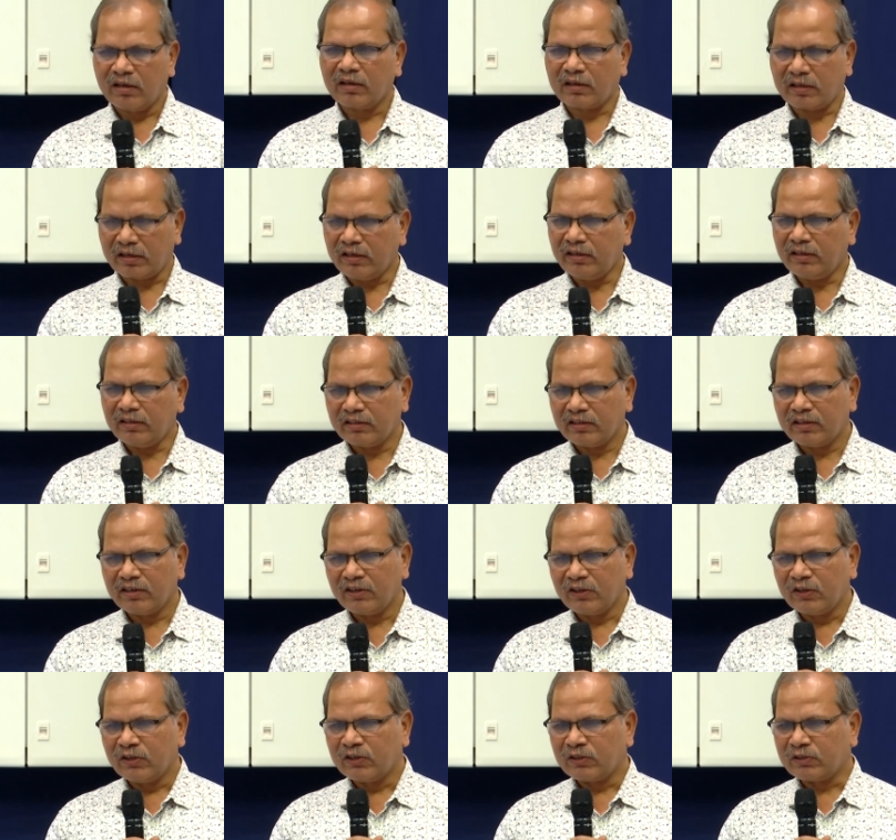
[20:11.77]
Correct?
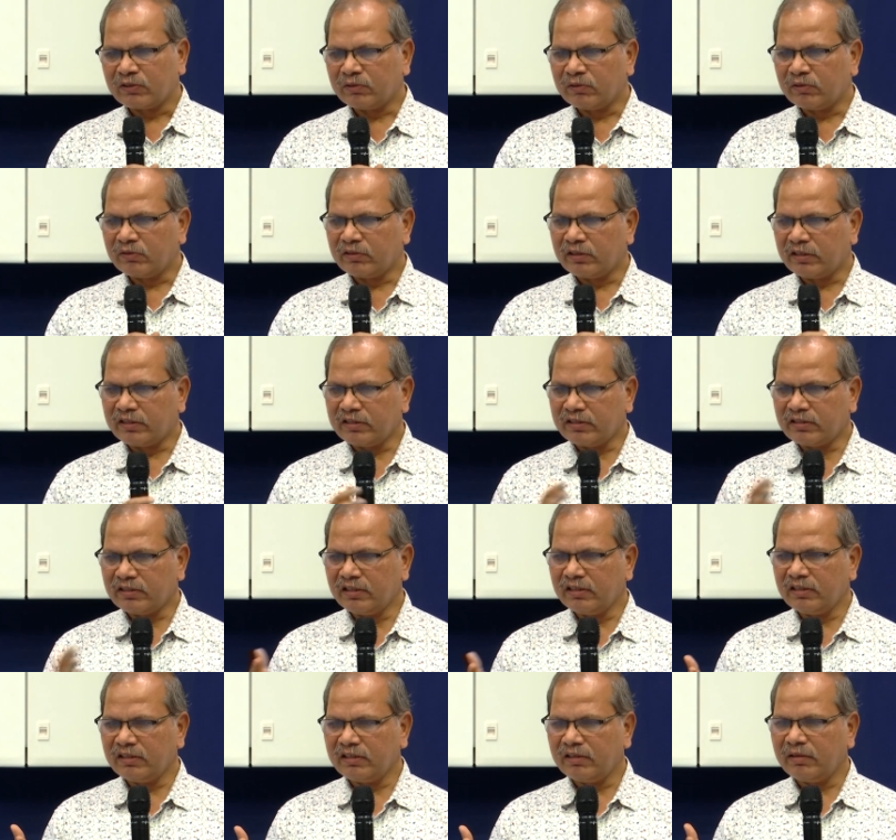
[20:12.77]
So that is
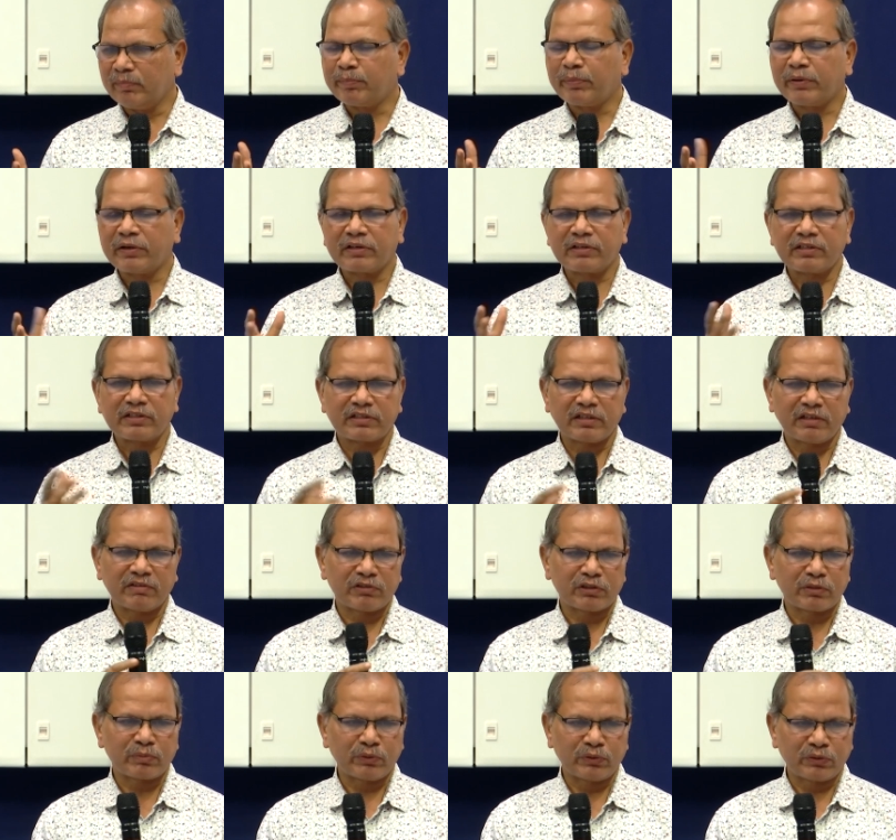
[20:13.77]
the importance of
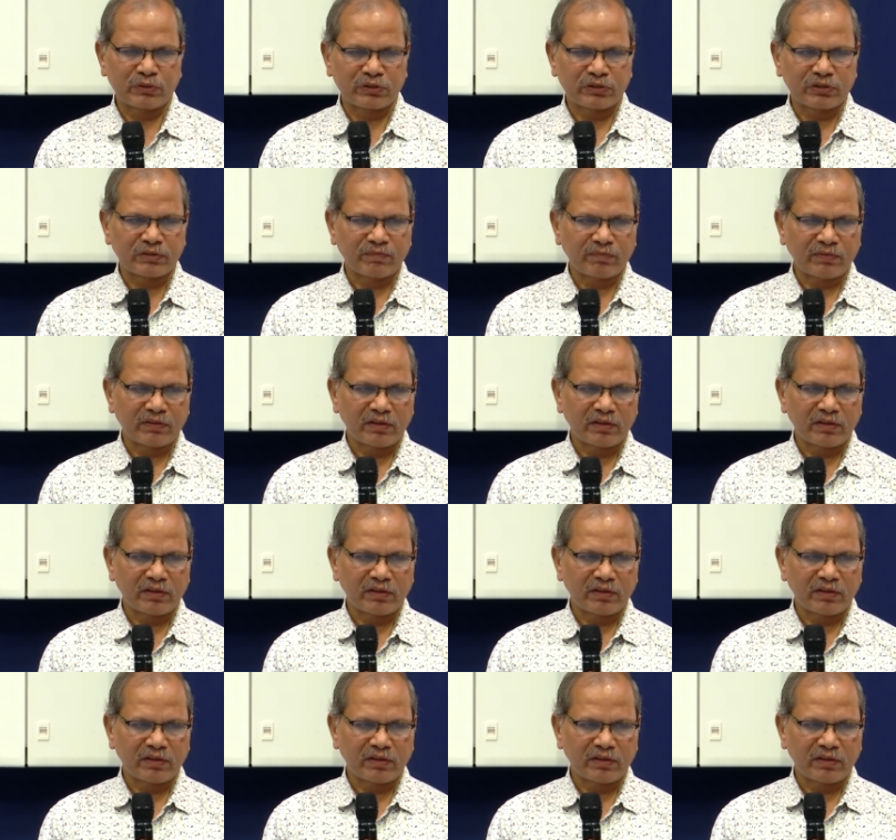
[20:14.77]
sports.